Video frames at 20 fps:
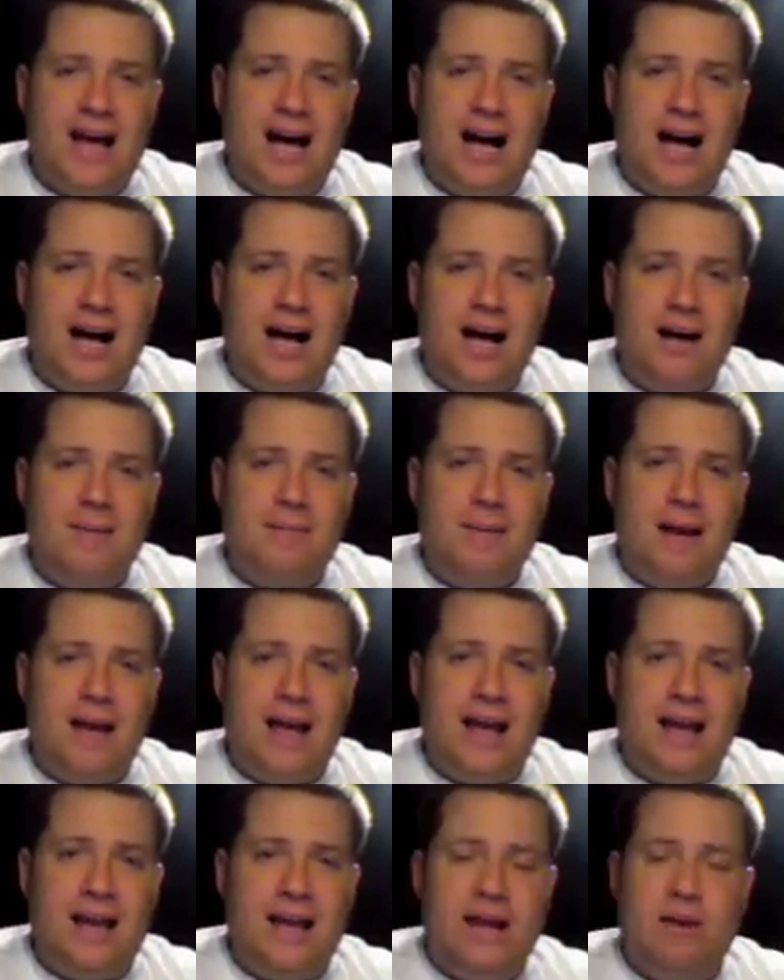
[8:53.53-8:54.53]
And
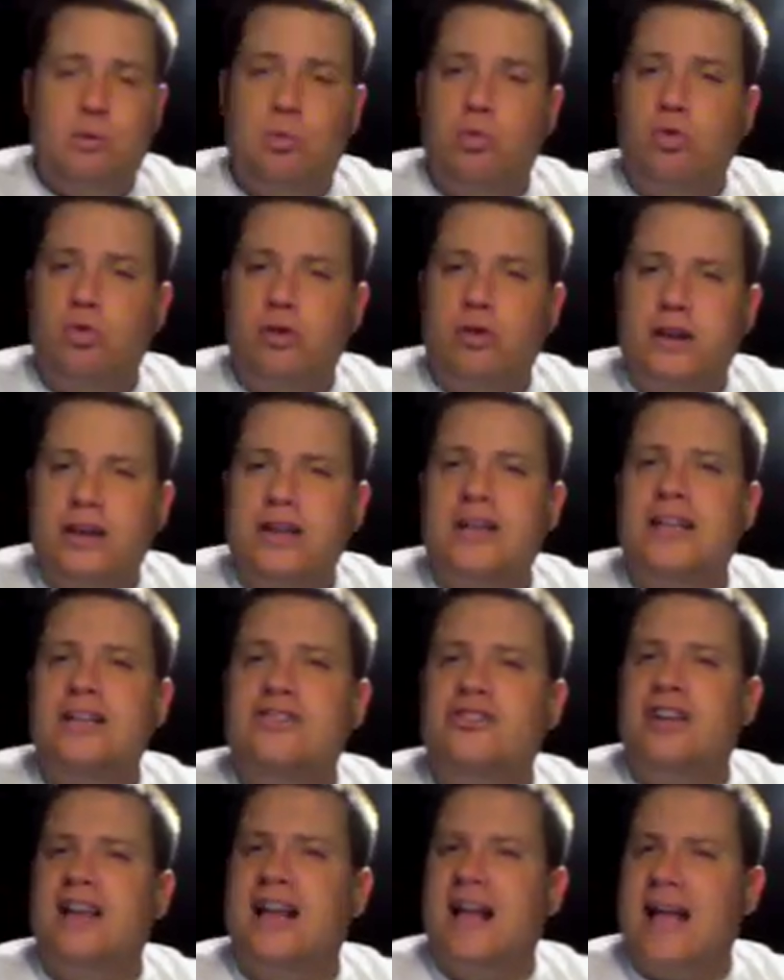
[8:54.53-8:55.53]
it really
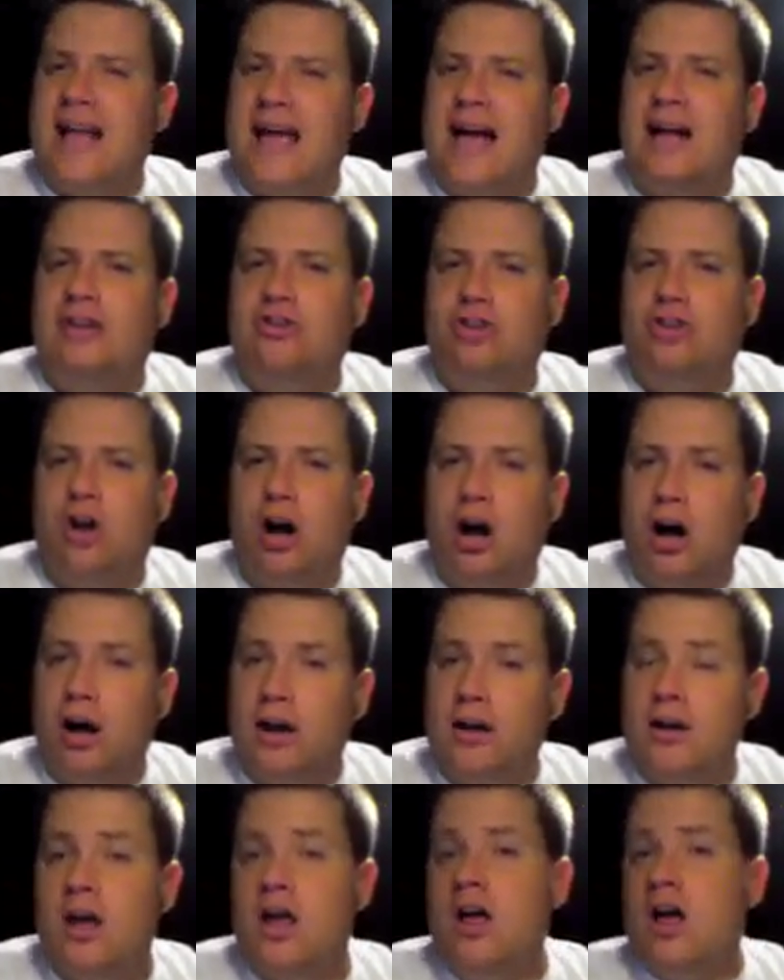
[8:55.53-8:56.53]
didn't catch
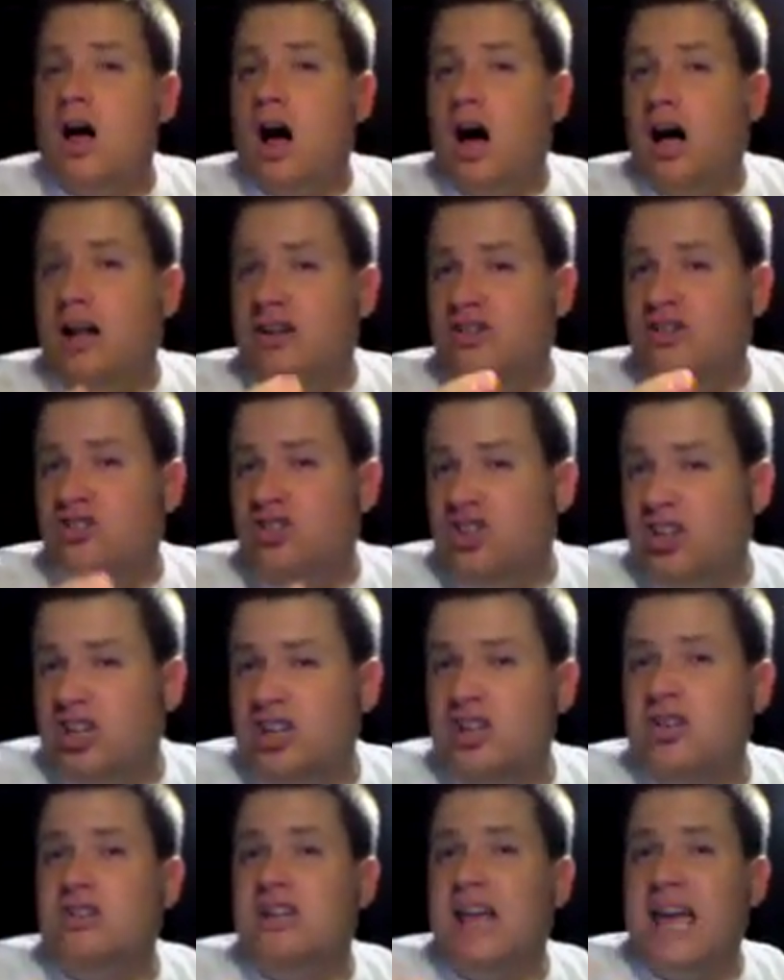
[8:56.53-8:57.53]
on
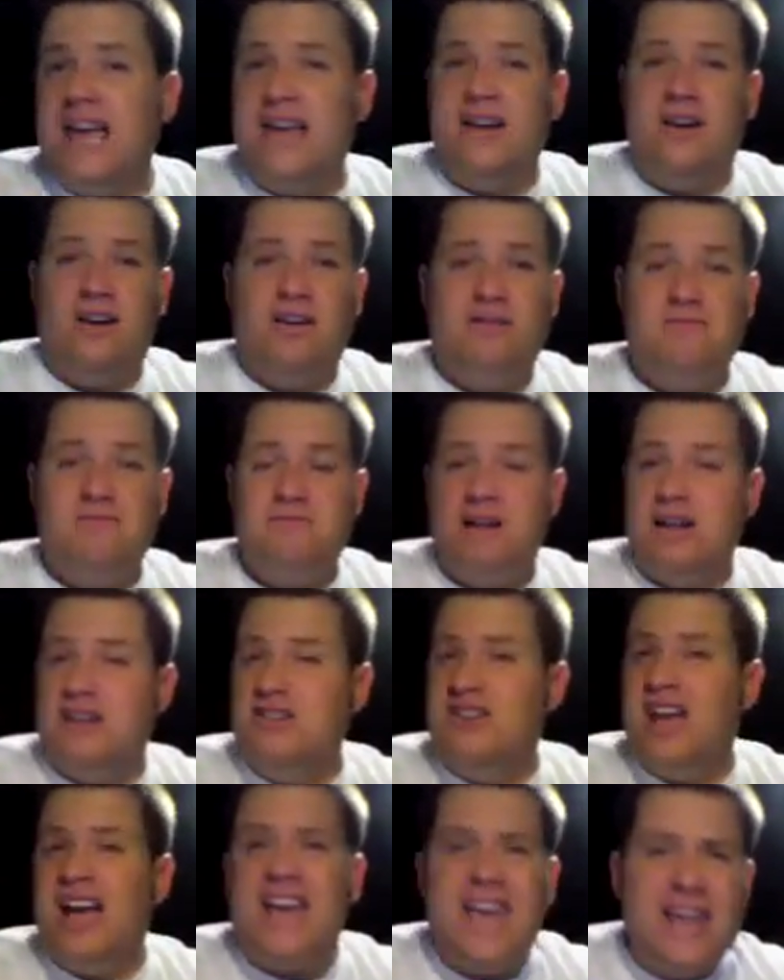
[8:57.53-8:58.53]
until later, a
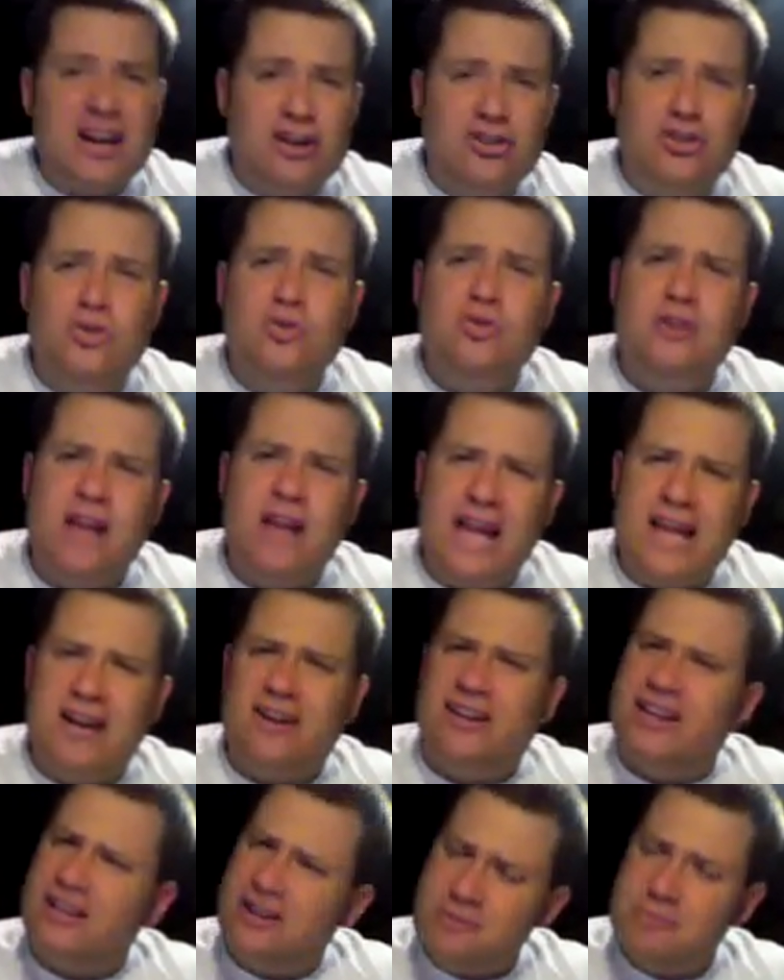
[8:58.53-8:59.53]
decade or two later.
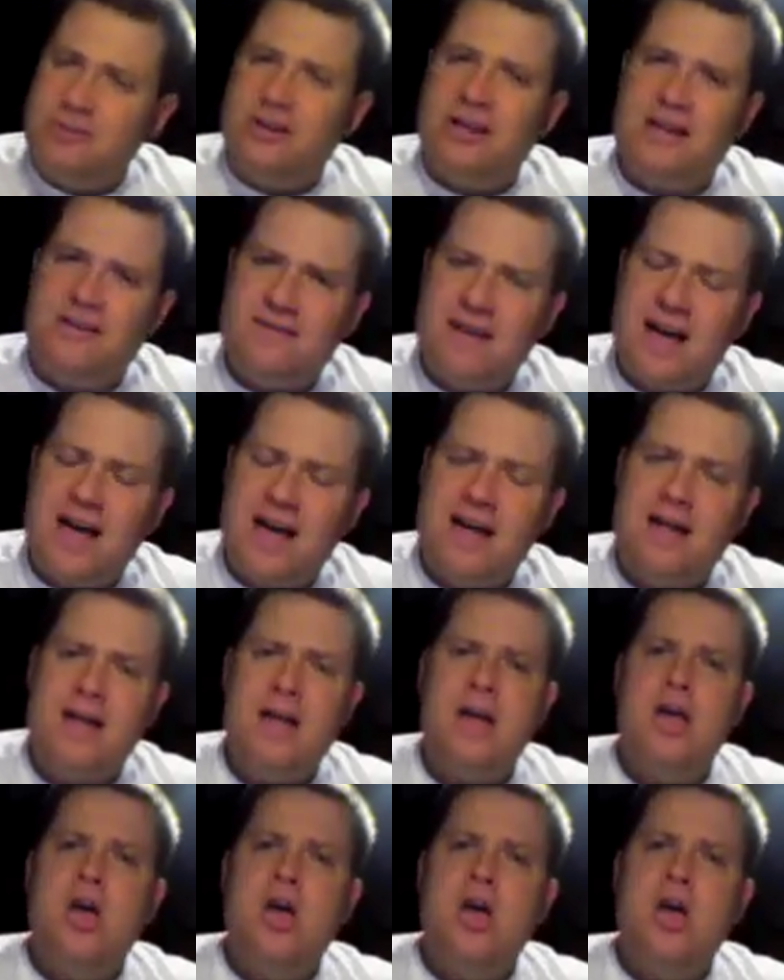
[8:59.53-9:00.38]
Can you believe that?